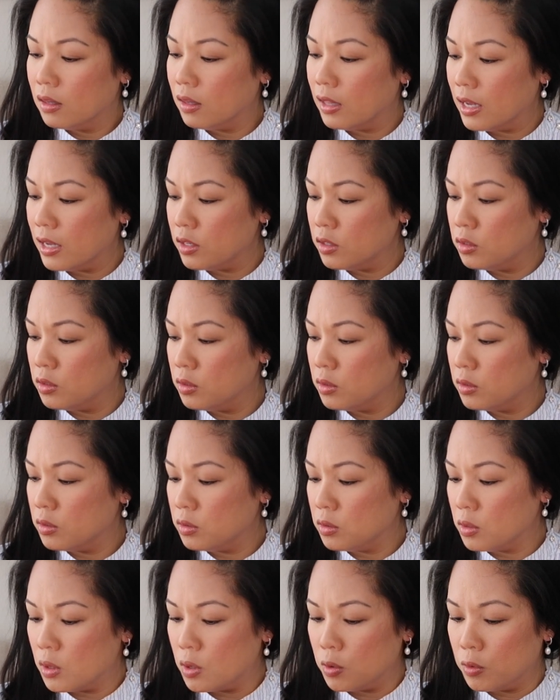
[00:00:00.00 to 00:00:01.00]
they
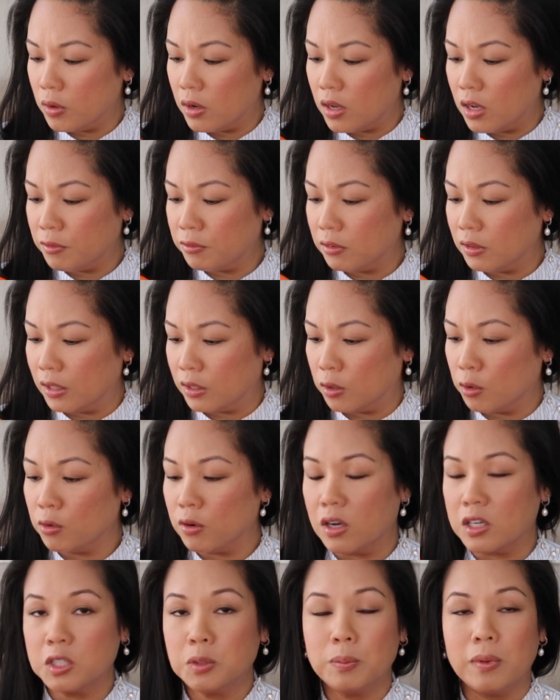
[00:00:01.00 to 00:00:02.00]
don't offer like a
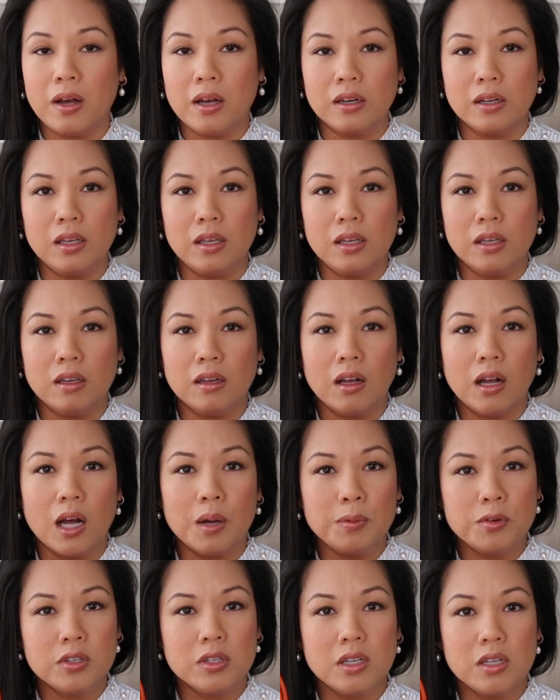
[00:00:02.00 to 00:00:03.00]
crossbody
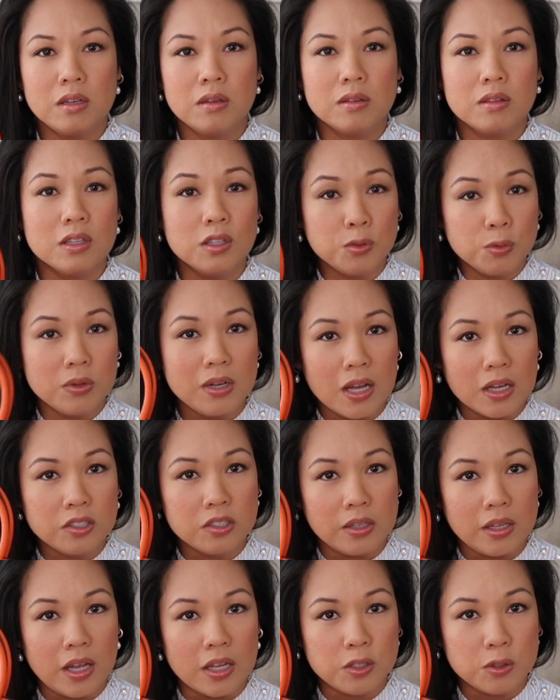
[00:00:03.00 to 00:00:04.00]
option. This one
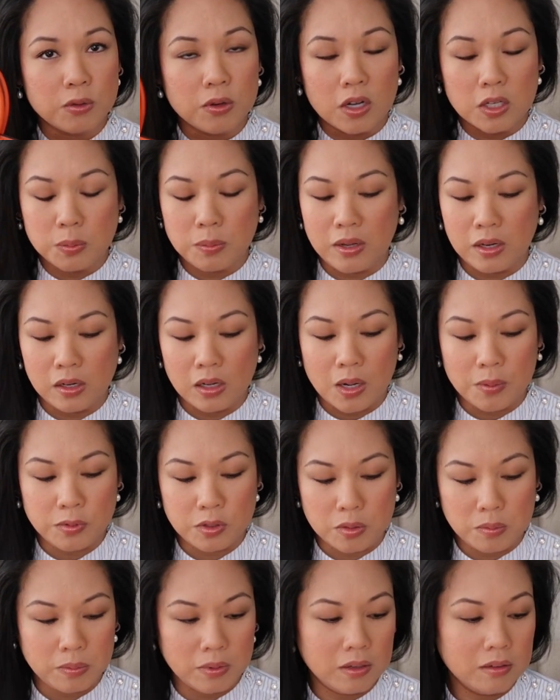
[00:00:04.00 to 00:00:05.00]
actually has a crossbody
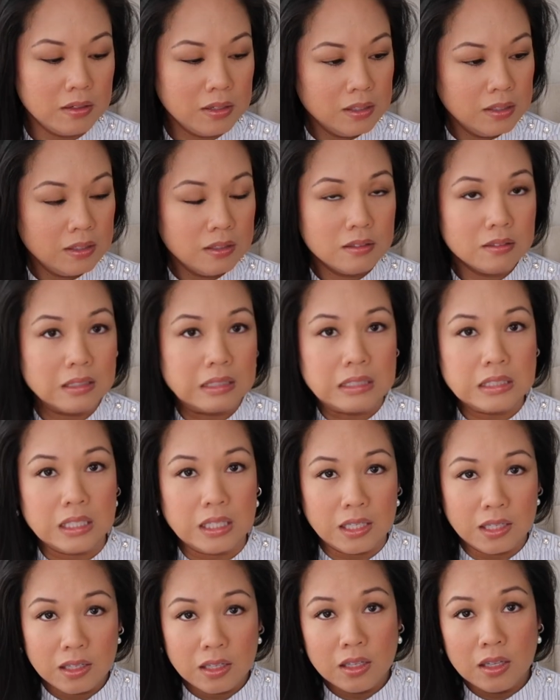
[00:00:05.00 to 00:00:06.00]
option, but let's
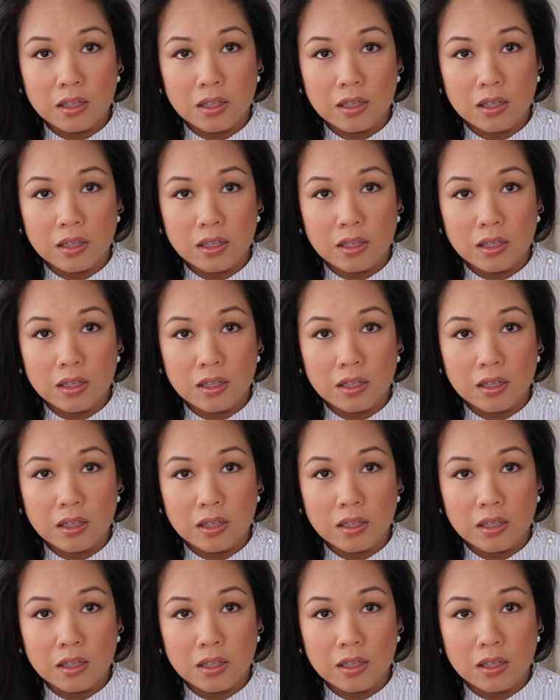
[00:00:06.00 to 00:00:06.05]
see.